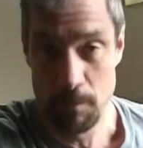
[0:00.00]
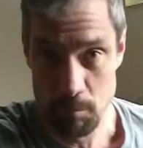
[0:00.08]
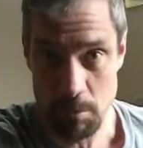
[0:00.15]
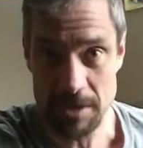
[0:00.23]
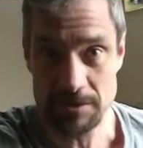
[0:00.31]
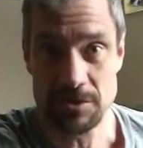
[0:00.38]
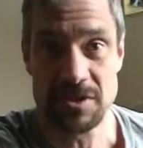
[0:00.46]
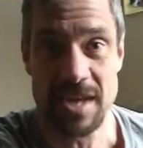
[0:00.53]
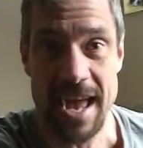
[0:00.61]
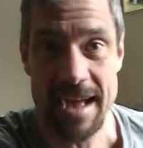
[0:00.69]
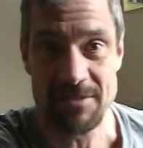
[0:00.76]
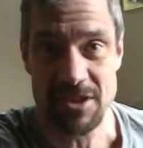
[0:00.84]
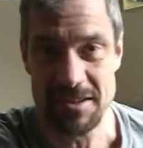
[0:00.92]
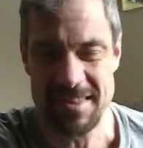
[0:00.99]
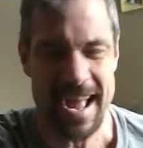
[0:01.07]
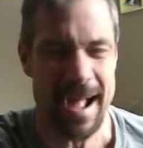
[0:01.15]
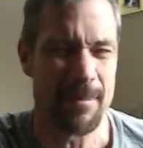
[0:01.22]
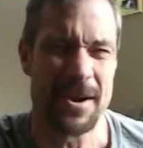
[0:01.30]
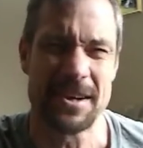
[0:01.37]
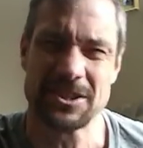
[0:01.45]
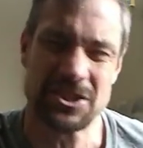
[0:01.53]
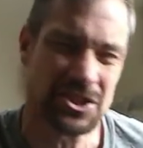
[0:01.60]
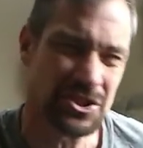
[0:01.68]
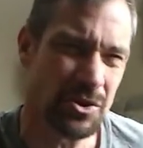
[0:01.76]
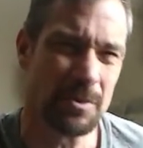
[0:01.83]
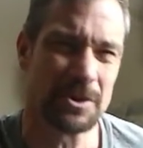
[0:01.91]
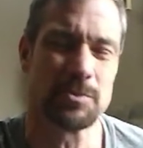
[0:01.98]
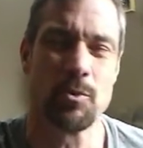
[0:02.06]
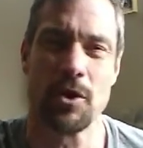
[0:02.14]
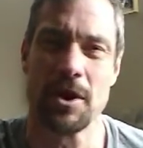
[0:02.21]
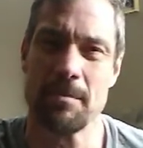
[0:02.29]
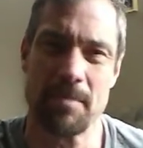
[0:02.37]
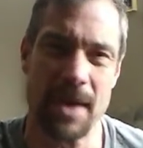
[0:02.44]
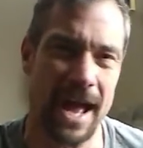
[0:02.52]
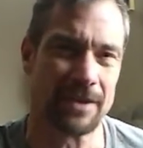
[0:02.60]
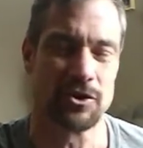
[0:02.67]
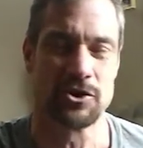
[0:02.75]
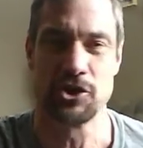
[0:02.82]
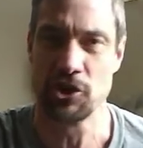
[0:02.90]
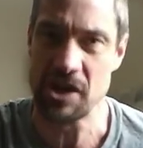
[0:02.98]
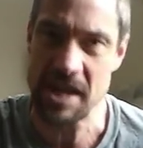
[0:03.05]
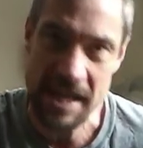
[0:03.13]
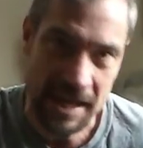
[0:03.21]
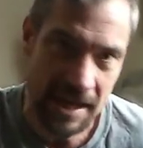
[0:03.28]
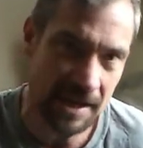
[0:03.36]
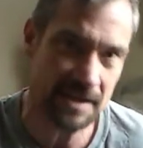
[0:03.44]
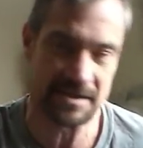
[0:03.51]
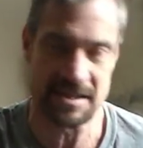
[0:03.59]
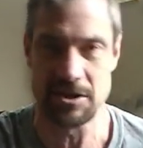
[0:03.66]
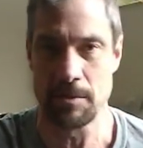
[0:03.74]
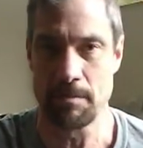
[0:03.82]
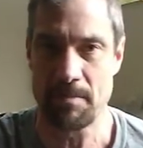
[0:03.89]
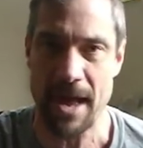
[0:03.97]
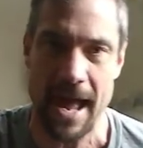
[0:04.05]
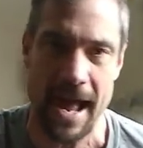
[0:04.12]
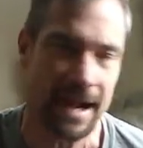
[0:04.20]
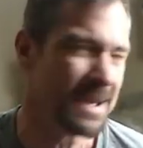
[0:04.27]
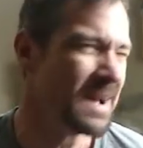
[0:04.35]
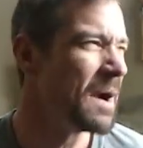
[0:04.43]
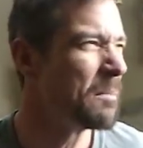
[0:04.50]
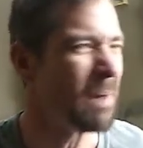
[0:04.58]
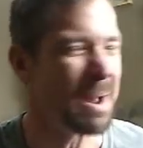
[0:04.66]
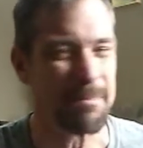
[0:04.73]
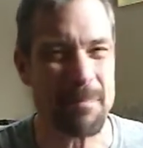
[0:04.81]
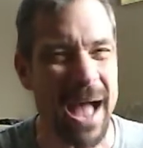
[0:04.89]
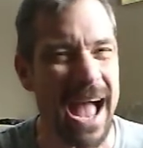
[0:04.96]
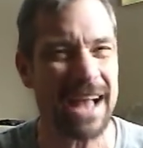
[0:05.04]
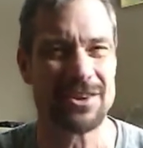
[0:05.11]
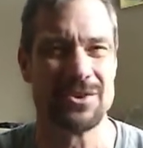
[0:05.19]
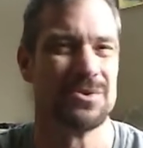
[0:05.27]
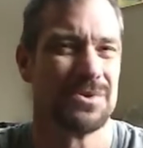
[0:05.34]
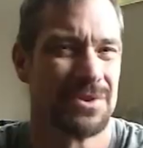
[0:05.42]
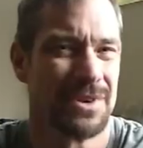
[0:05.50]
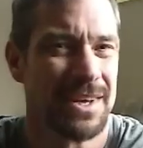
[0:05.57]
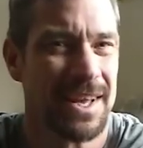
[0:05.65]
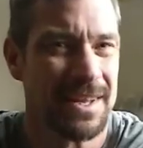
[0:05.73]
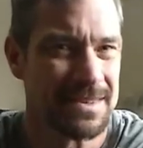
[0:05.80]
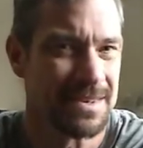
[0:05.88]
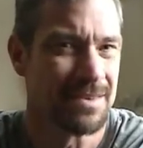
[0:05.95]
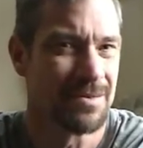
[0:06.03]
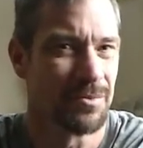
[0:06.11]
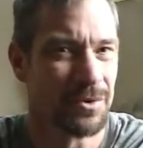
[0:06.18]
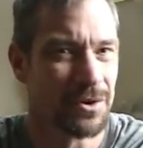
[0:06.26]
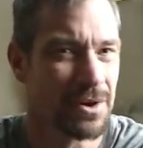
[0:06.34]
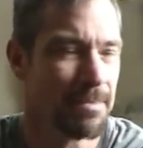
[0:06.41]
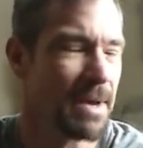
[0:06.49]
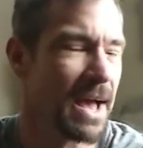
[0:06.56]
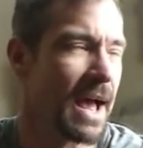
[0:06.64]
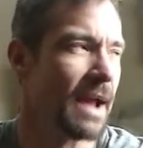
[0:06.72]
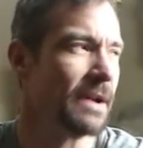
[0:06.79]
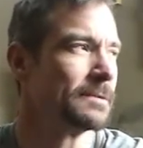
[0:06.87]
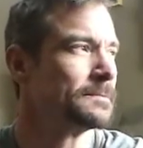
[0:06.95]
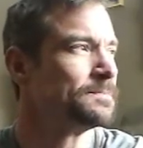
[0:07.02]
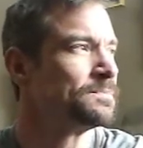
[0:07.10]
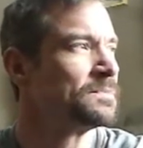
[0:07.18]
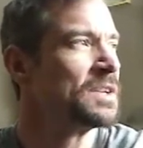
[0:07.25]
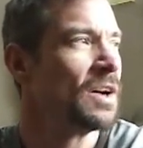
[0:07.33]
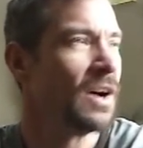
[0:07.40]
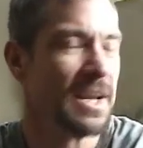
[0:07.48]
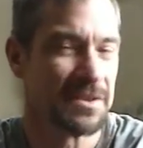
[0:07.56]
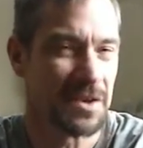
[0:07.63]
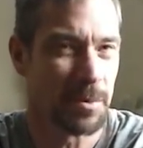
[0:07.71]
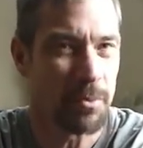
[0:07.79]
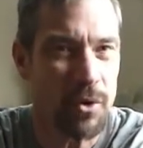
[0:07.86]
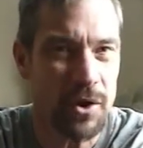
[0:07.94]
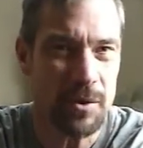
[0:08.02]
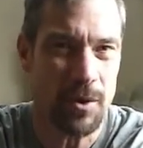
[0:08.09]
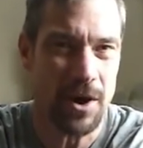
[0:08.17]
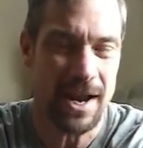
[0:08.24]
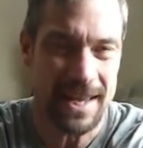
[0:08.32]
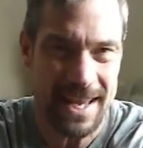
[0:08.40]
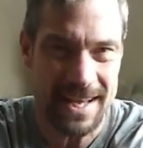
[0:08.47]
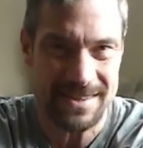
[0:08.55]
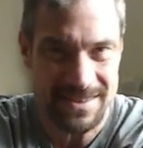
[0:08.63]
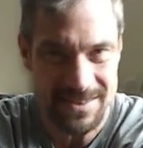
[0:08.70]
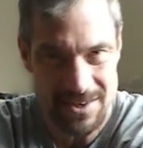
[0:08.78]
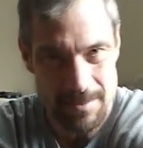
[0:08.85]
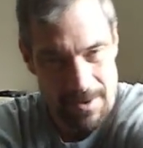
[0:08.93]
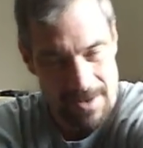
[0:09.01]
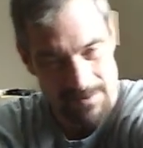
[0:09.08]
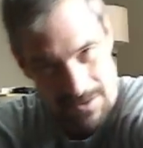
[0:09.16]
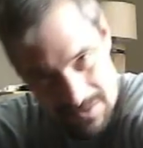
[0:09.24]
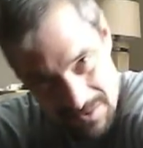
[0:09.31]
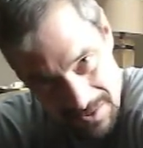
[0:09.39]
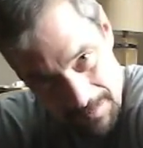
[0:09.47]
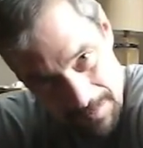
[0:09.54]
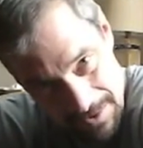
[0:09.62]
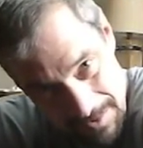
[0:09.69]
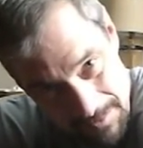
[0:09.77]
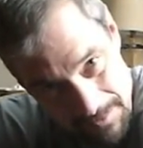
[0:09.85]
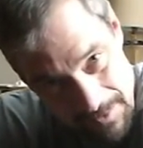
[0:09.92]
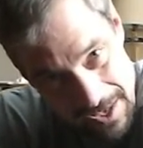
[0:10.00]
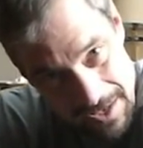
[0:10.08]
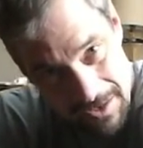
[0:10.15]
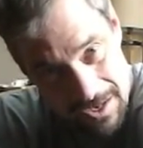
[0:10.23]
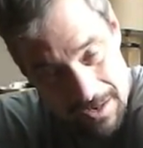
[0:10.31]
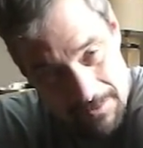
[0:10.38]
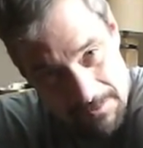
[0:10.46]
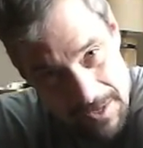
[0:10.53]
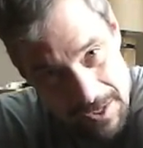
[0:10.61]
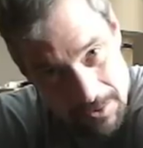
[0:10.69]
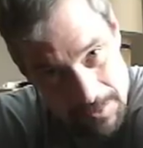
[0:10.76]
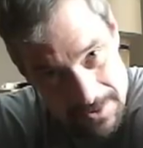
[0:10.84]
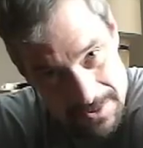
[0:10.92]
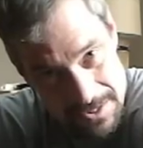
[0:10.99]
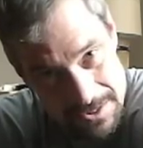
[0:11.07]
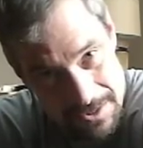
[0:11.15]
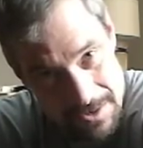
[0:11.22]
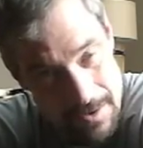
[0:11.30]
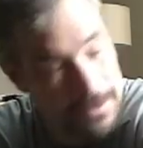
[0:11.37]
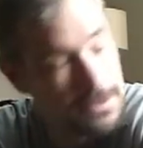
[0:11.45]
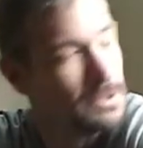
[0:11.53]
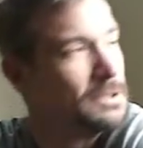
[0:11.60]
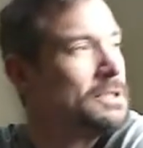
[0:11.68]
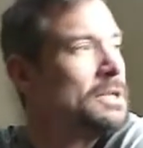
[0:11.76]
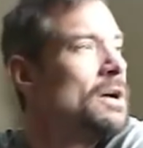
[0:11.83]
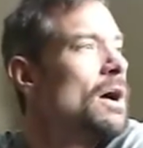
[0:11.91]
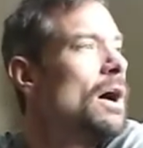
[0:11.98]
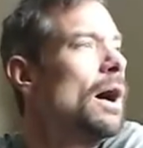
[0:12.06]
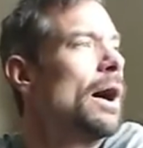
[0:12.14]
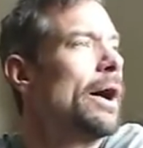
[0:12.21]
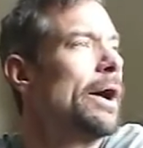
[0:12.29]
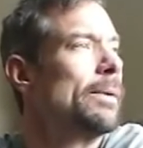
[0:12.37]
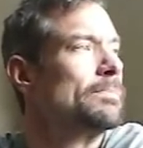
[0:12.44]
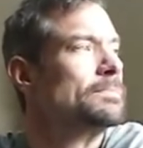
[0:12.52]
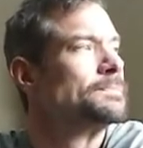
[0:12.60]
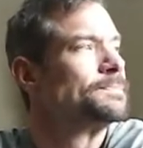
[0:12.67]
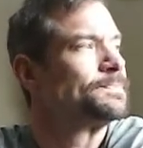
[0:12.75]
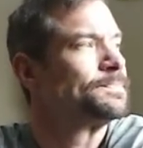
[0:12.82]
muscles that have to adapt, and it's just so much more impact on your knees and your back. My back usually gets it really bad, like to a point where I can't sleep. I have to sleep in a fetal position. And